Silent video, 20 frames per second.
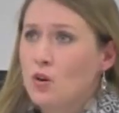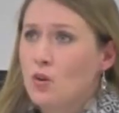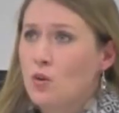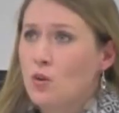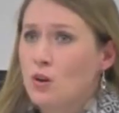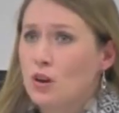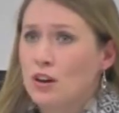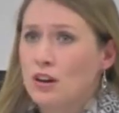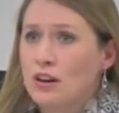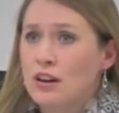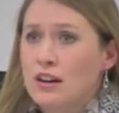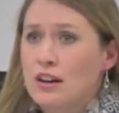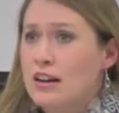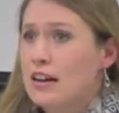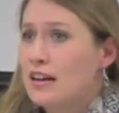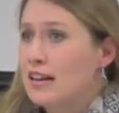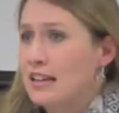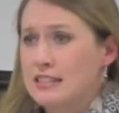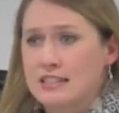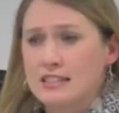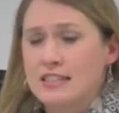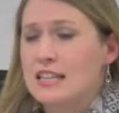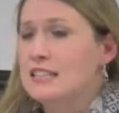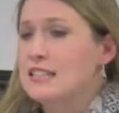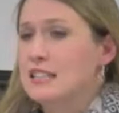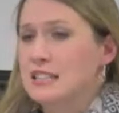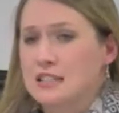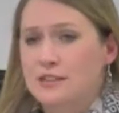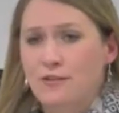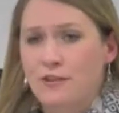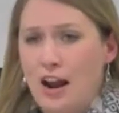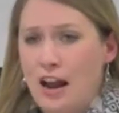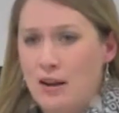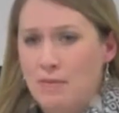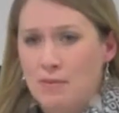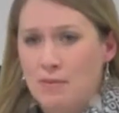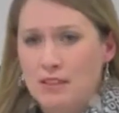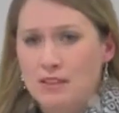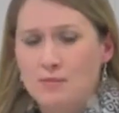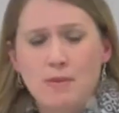Or against sentence
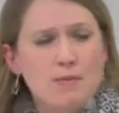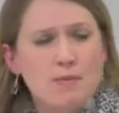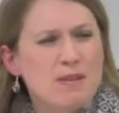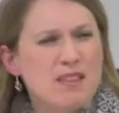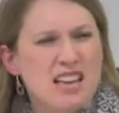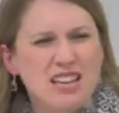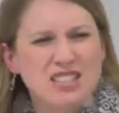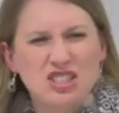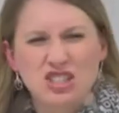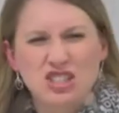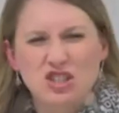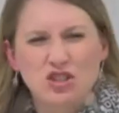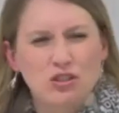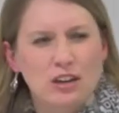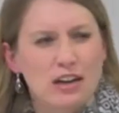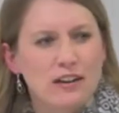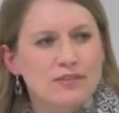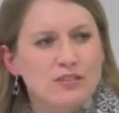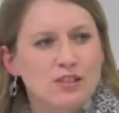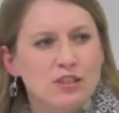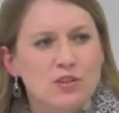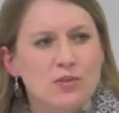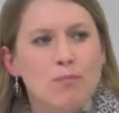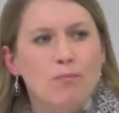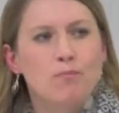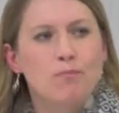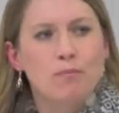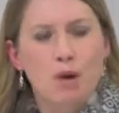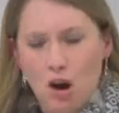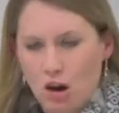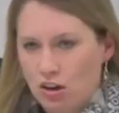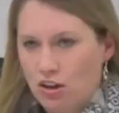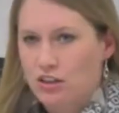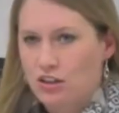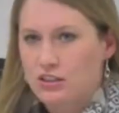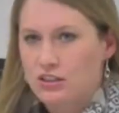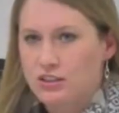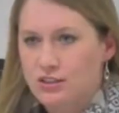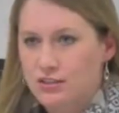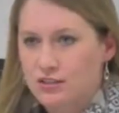fragments, maybe that just drives you
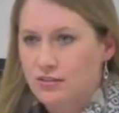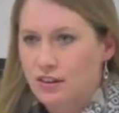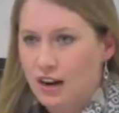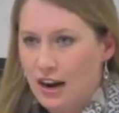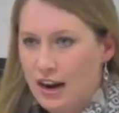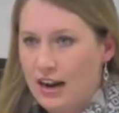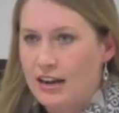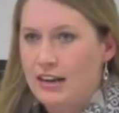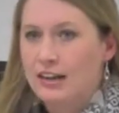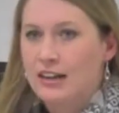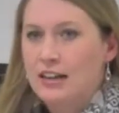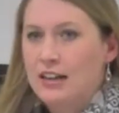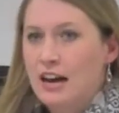bonkers, right?